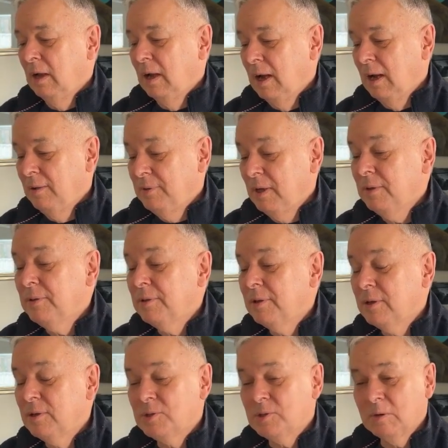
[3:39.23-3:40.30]
And the other
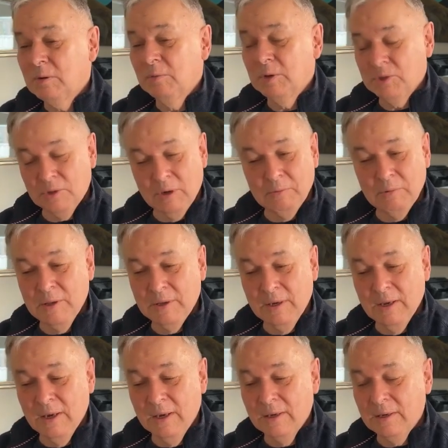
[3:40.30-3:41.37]
thing is, which I rather
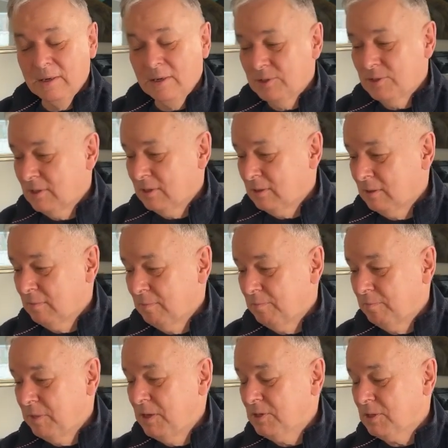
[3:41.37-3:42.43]
like, is that the
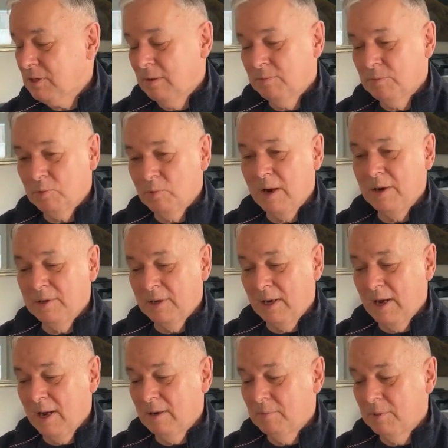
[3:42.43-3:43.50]
piece comes around
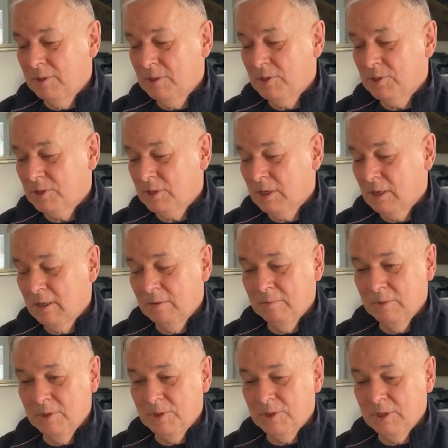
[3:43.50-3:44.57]
again, but this time,
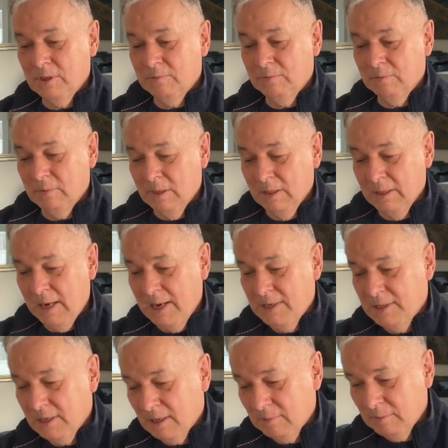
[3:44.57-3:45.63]
instead of
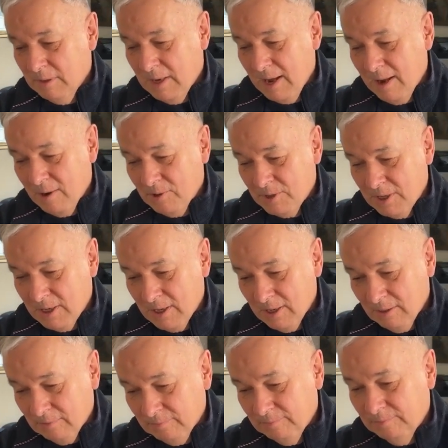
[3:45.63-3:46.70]
ending up loud here,